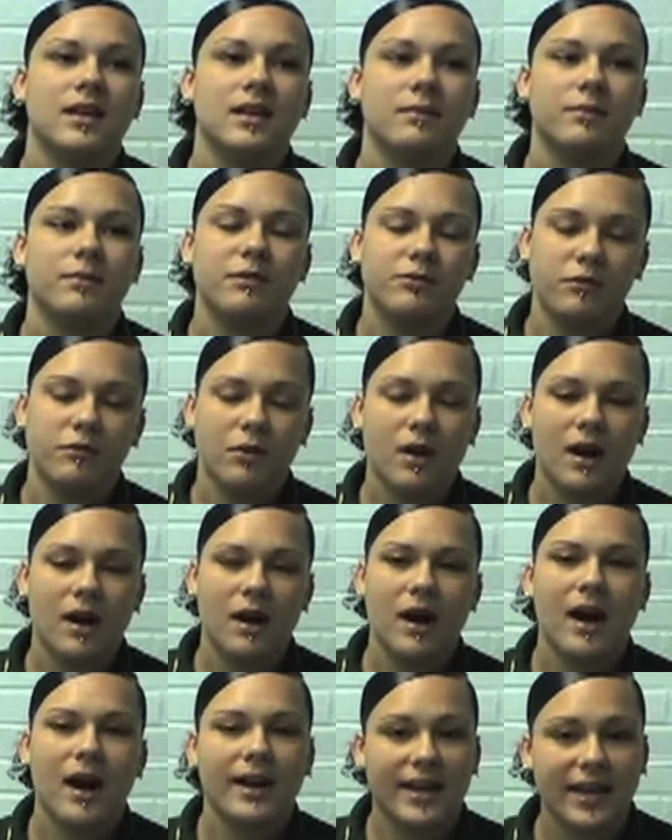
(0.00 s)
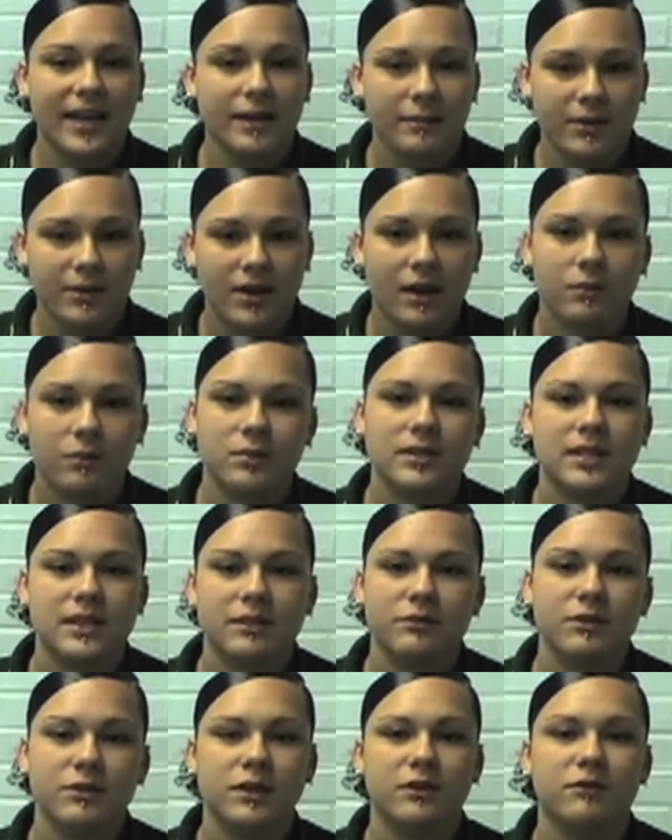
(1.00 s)
before I, I came here, I was
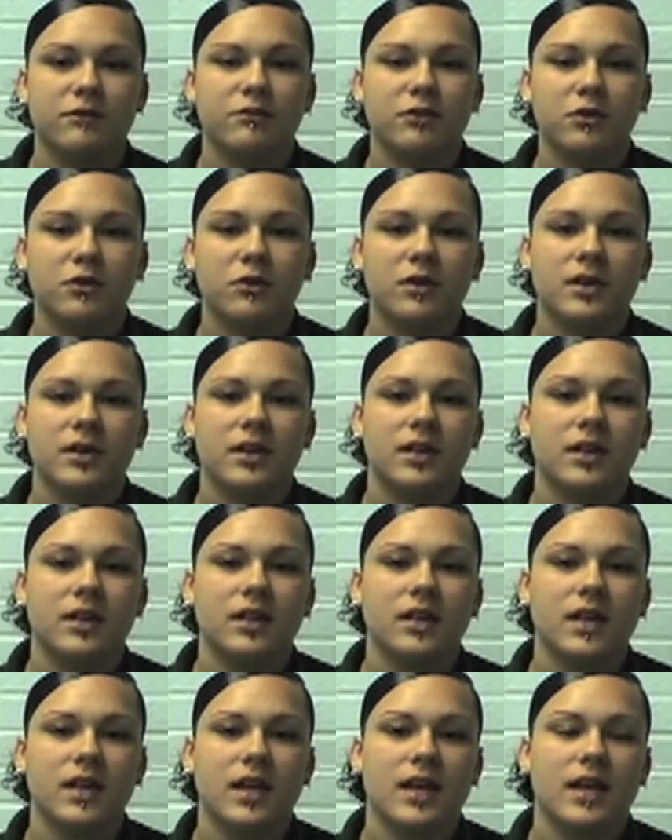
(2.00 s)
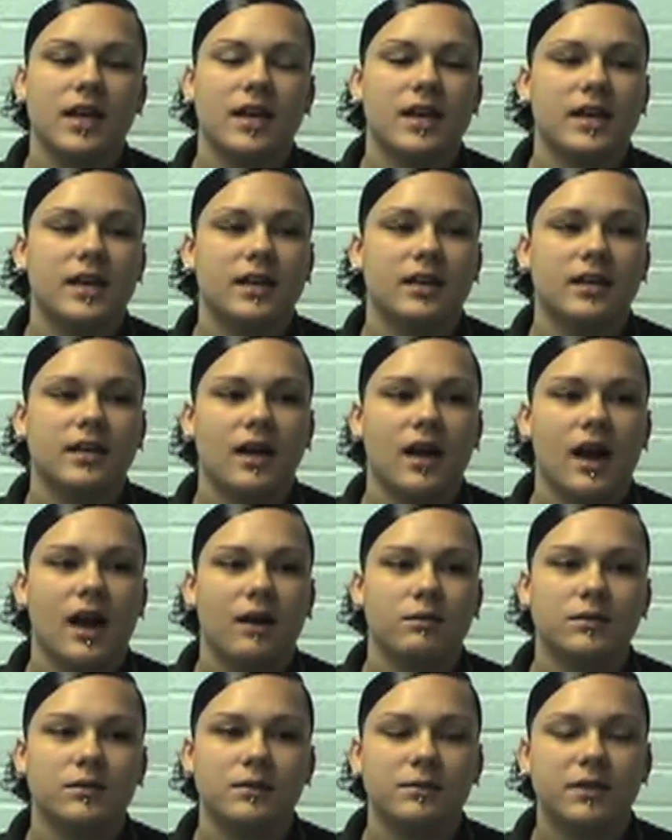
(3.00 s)
living in Florida, and I
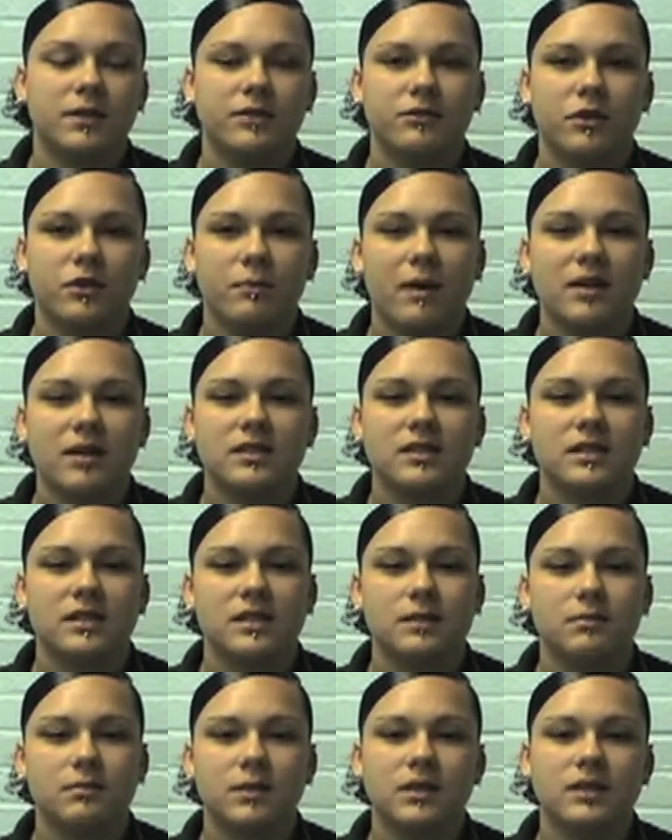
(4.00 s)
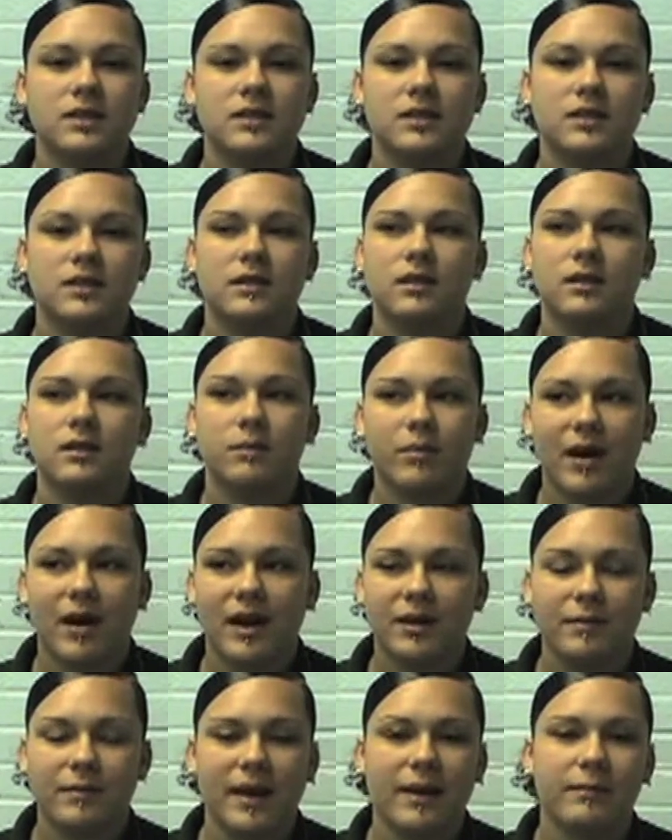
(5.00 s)
was up there for about six months, and a
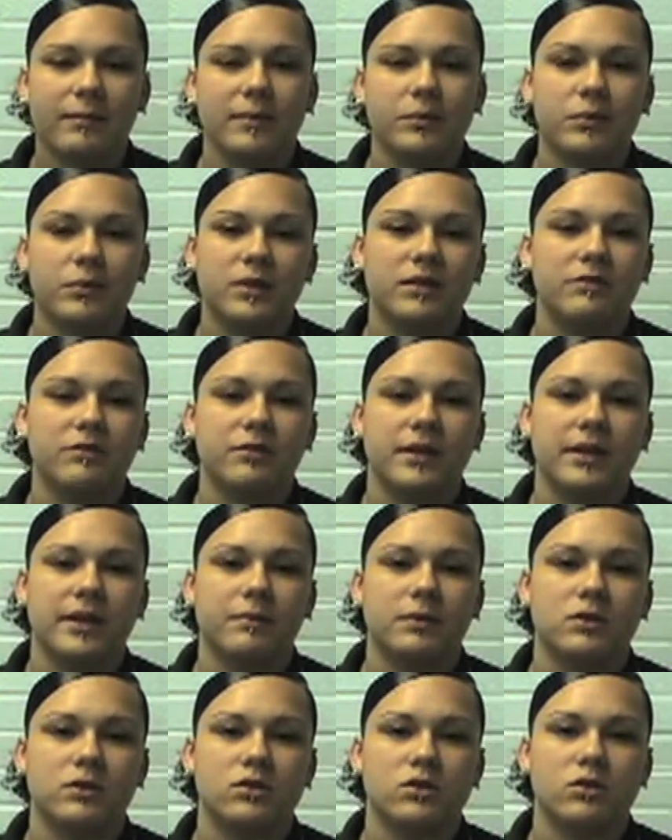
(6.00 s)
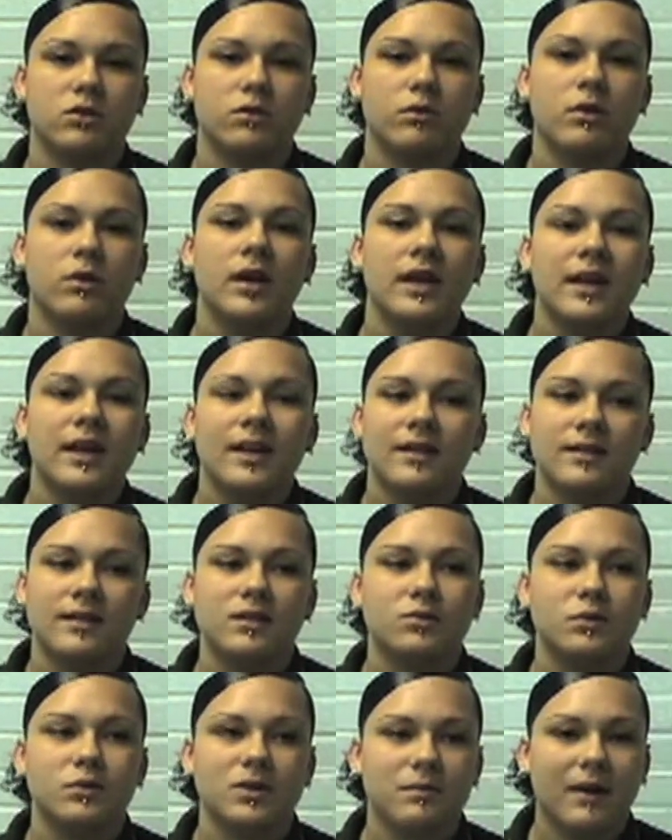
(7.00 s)
problem happened with the family. So
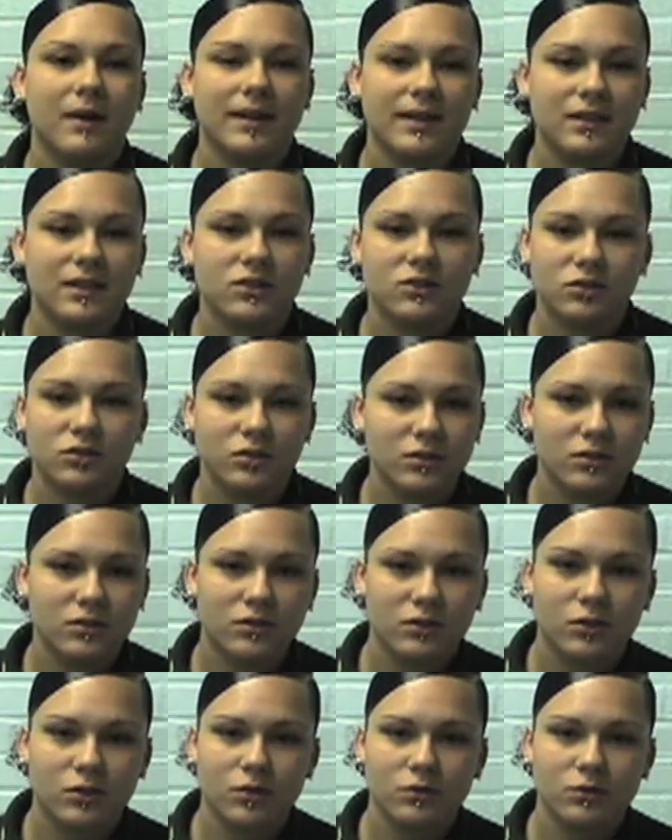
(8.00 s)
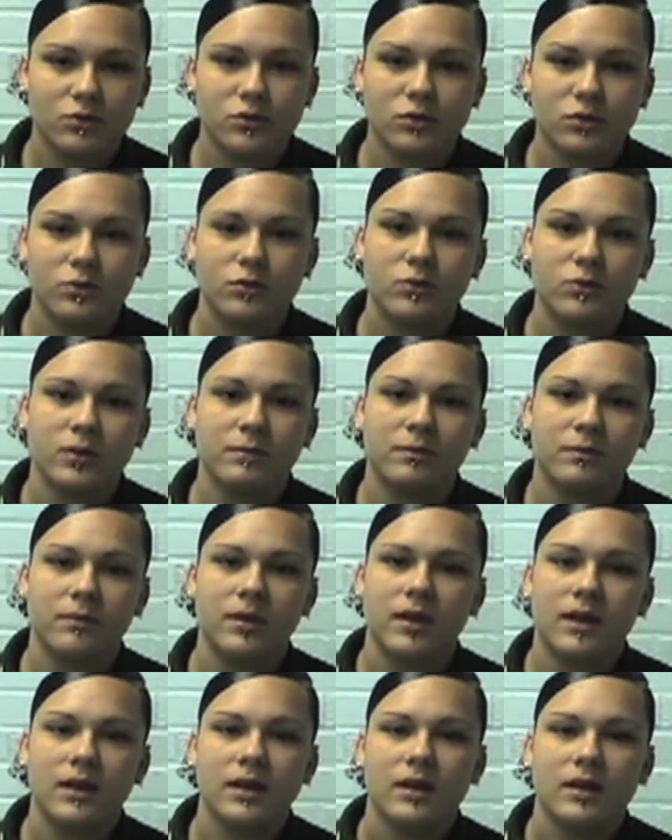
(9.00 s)
this was my next choice to go to, and
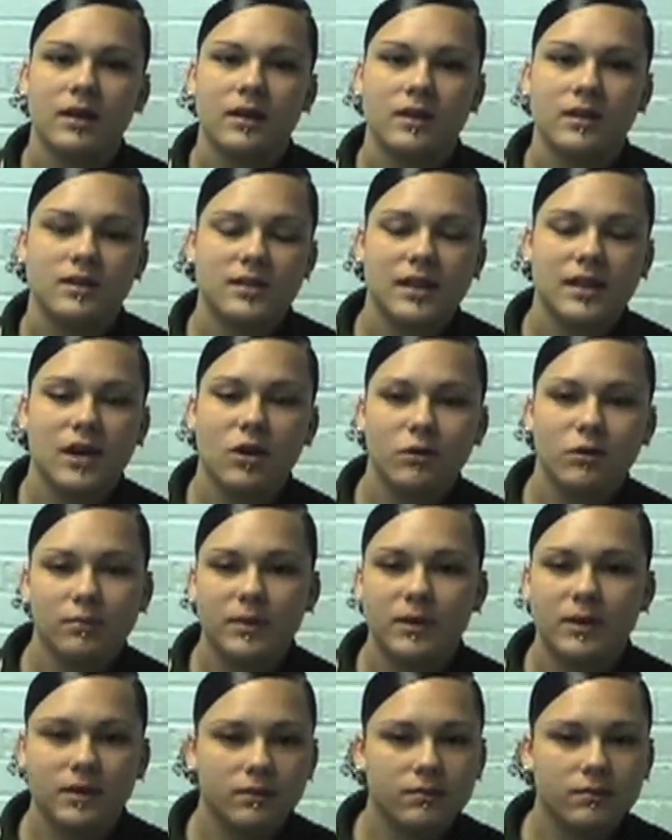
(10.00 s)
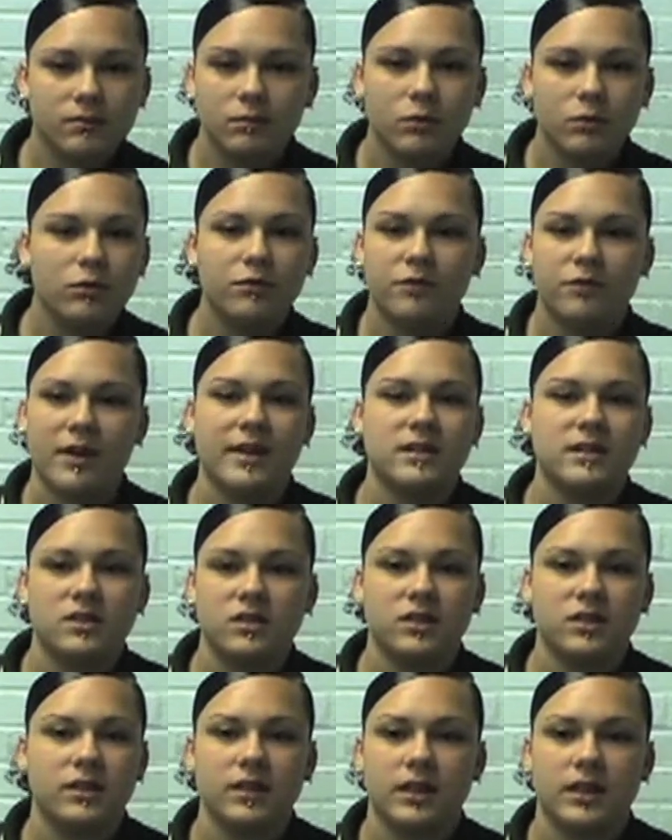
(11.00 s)
to help me move faster
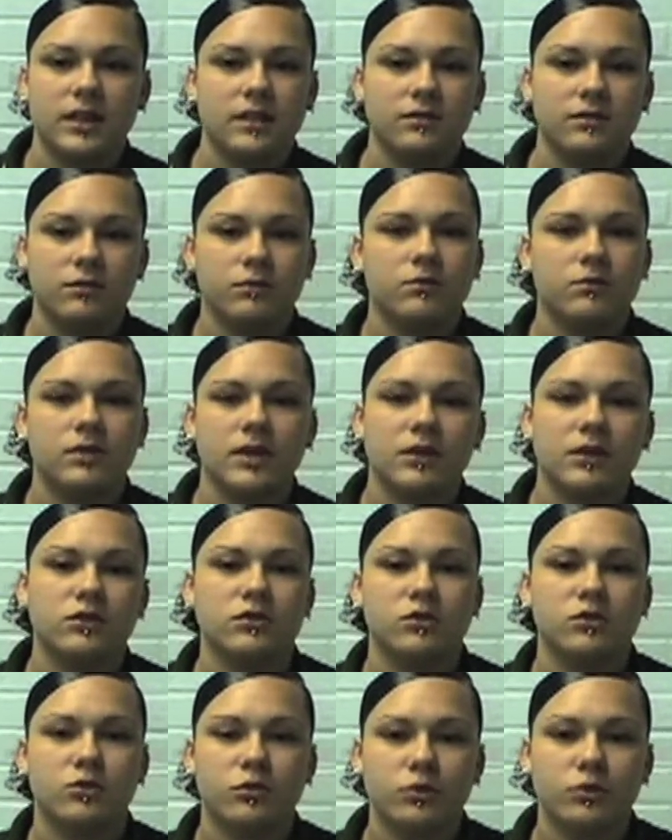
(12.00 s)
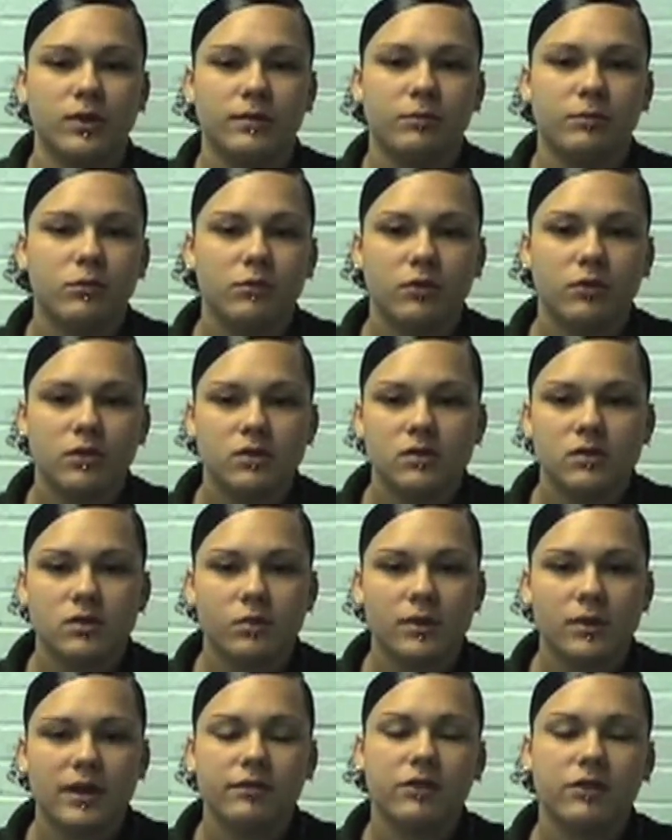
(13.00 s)
and get done school and move on to
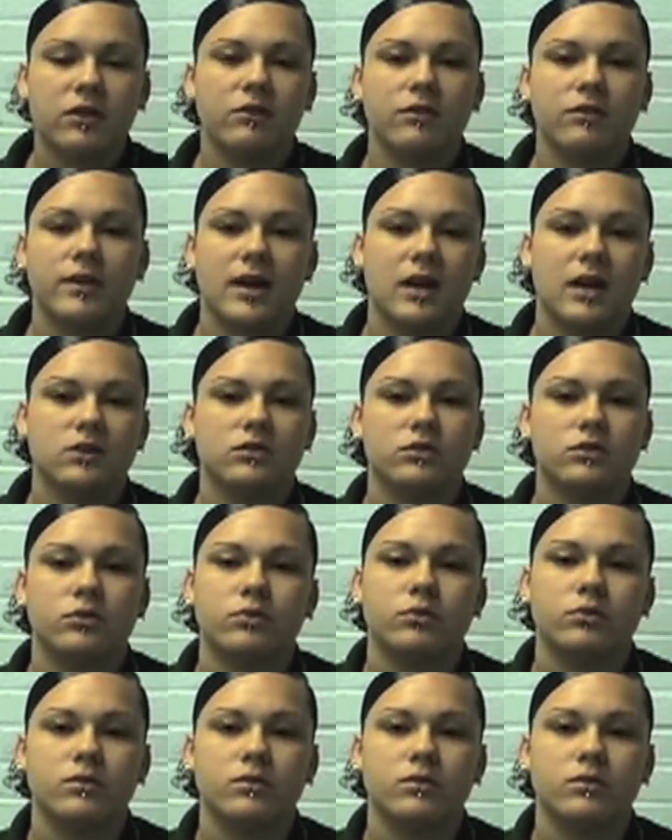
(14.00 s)
whatever career I choose.